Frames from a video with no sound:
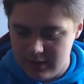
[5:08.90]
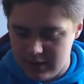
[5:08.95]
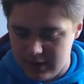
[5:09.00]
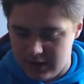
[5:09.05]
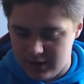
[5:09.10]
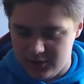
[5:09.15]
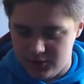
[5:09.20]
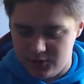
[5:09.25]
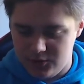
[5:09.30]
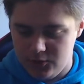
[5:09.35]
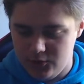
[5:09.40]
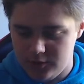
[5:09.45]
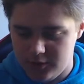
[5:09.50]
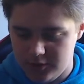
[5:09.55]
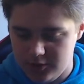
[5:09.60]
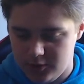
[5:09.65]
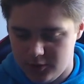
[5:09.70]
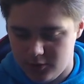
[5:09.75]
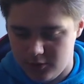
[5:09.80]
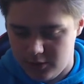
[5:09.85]
I just do
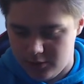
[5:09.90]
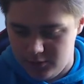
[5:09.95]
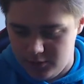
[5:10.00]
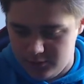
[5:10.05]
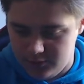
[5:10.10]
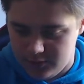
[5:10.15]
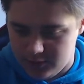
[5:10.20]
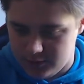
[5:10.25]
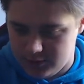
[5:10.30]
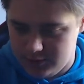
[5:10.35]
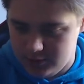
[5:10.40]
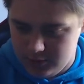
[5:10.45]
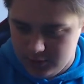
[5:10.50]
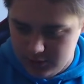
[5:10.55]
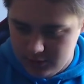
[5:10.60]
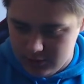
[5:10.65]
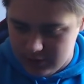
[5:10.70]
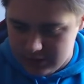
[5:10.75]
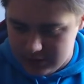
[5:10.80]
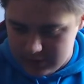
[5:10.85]
not know how the fuck to
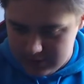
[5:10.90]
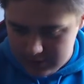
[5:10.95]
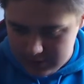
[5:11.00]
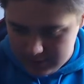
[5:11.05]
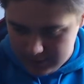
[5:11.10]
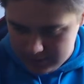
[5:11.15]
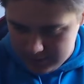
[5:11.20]
do this.